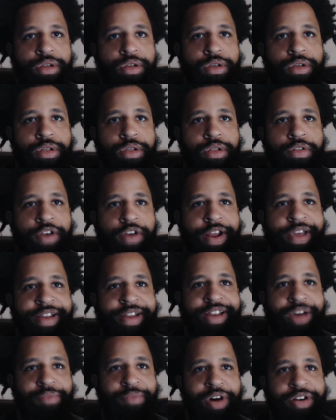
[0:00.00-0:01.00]
Try to get
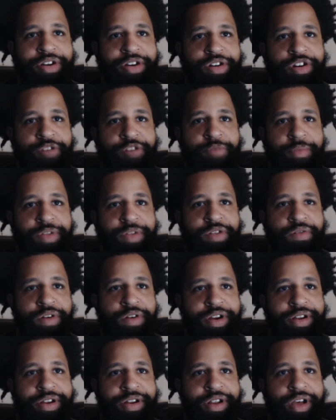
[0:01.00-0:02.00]
double underhooks, but
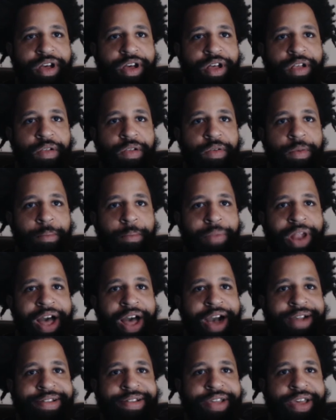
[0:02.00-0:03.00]
Batorin
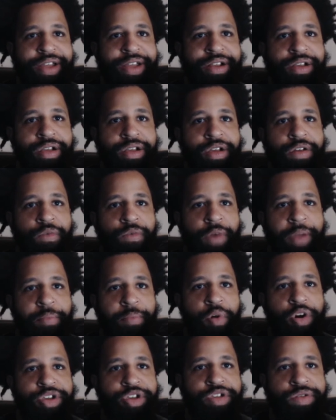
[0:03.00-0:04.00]
blocks it. Ray
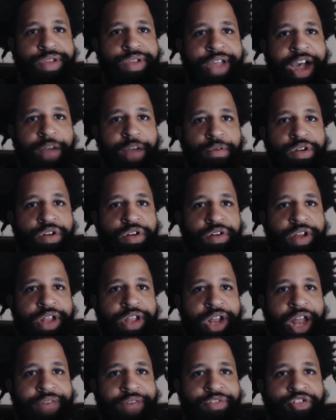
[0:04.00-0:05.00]
Borg uses the opportunity to
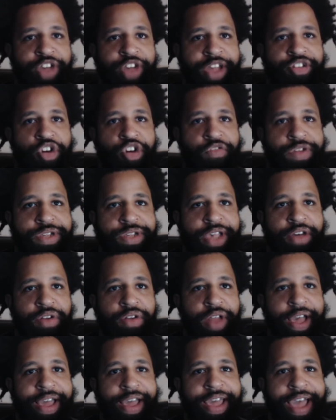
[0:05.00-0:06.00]
level change, go for the single
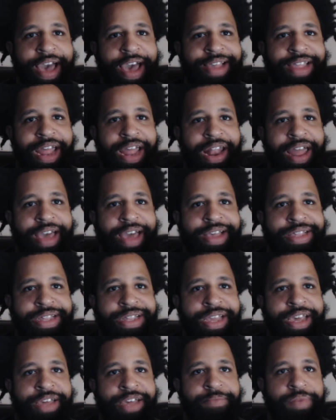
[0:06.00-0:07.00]
leg. He has that leg. It's deep.